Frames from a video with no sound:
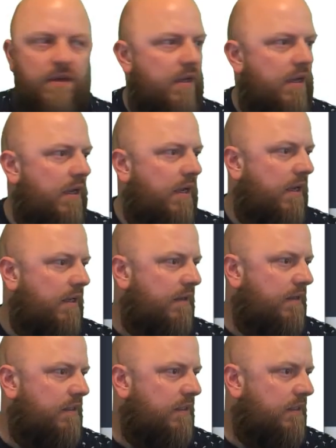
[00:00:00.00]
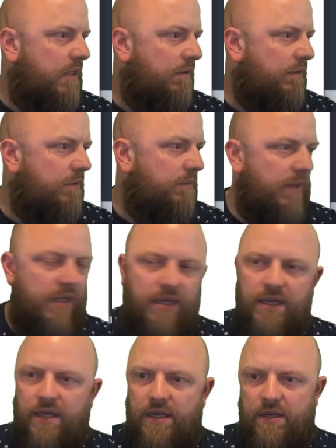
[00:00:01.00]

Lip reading: And this is going to be,